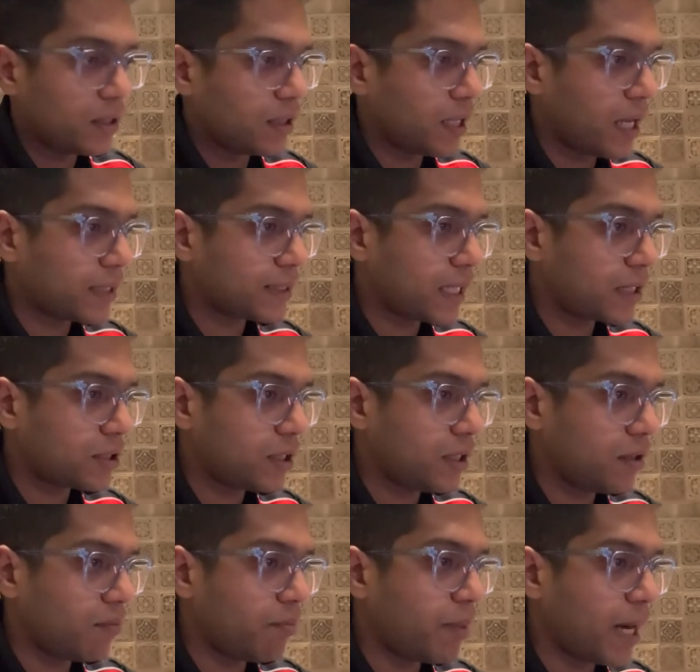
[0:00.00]
That's actually
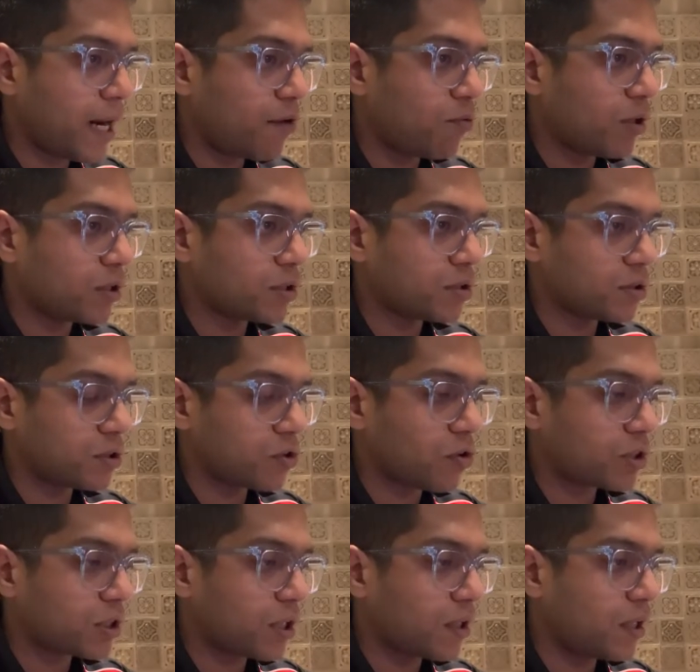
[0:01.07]
a bad one. So
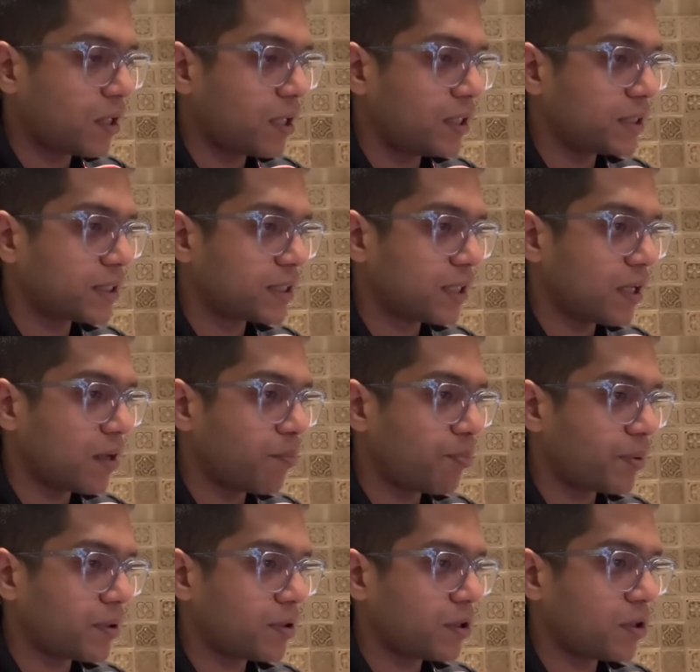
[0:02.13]
stocks currently slip
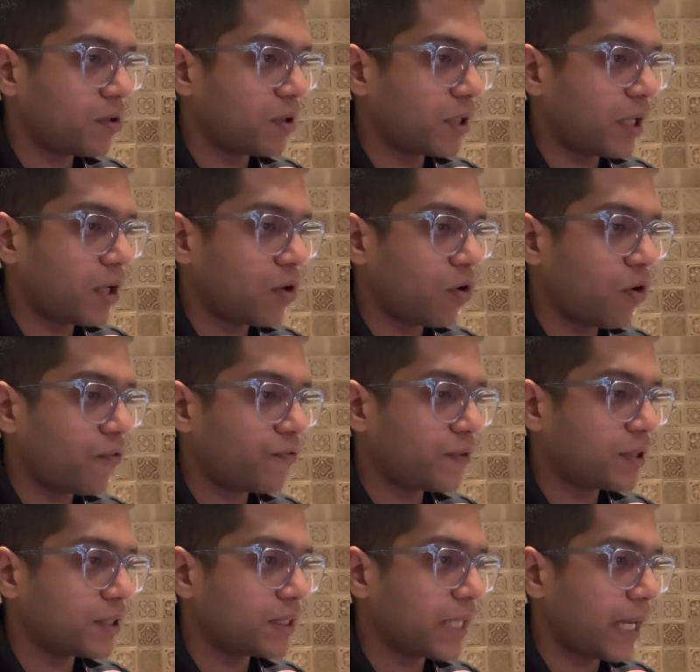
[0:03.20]
to kick off
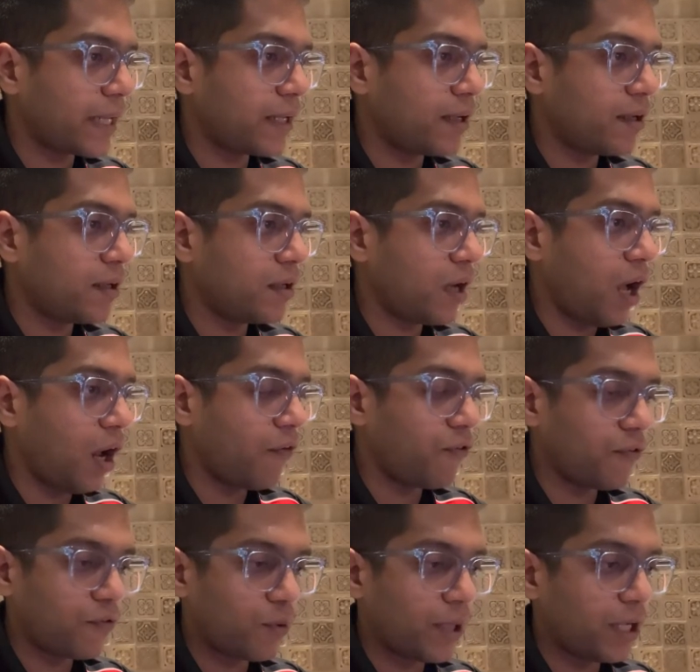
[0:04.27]
the second half
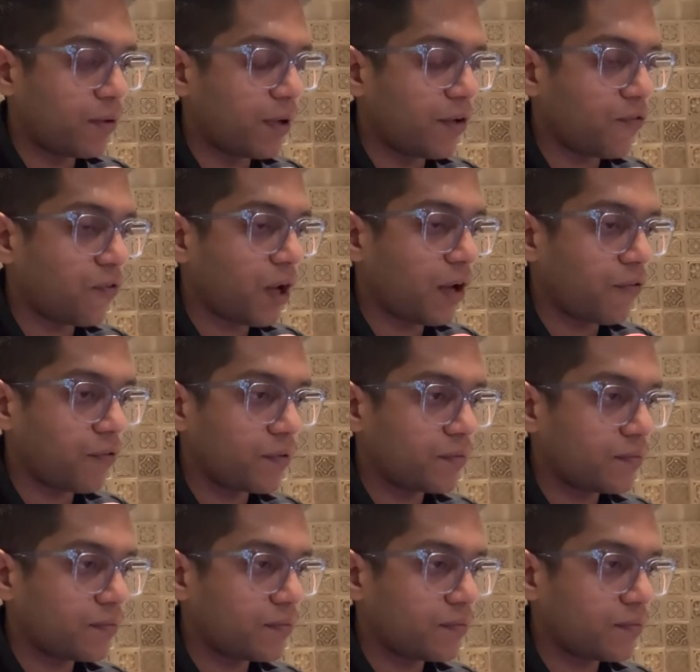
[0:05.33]
of 2025.